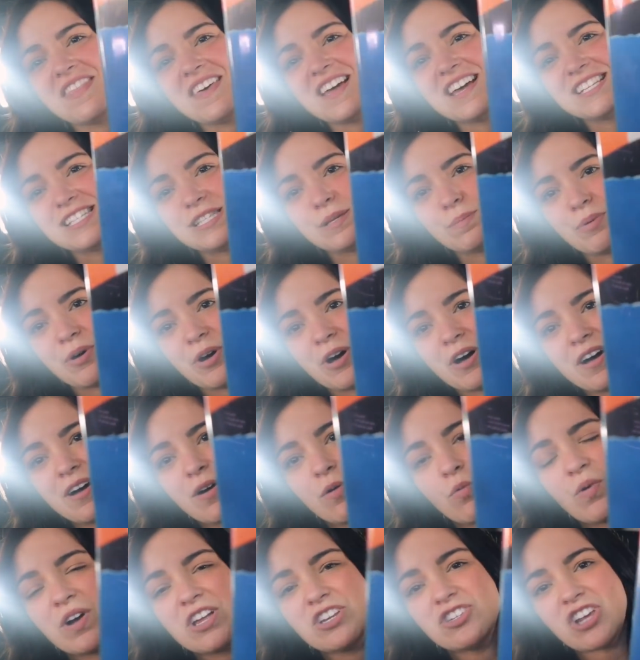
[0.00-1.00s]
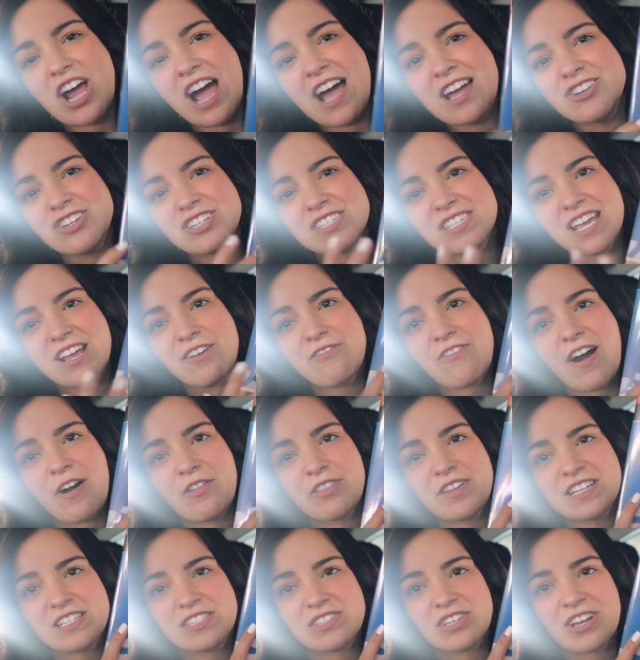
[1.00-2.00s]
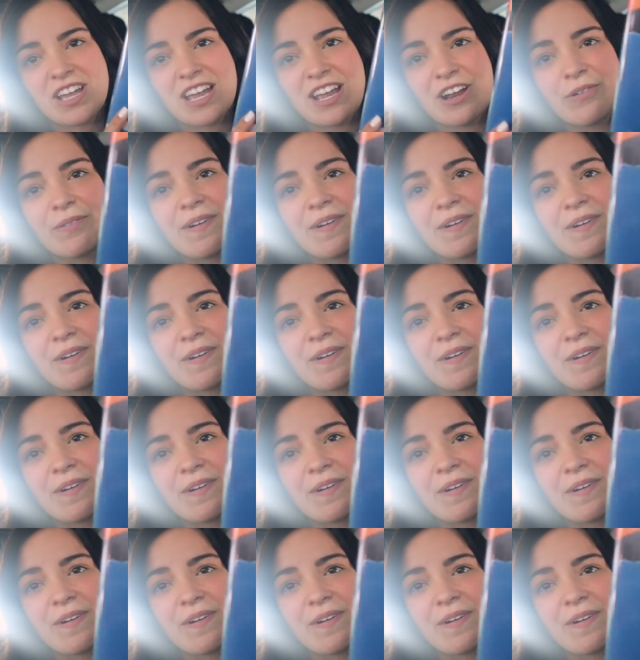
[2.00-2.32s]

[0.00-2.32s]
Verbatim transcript: this book, which I just like found this looking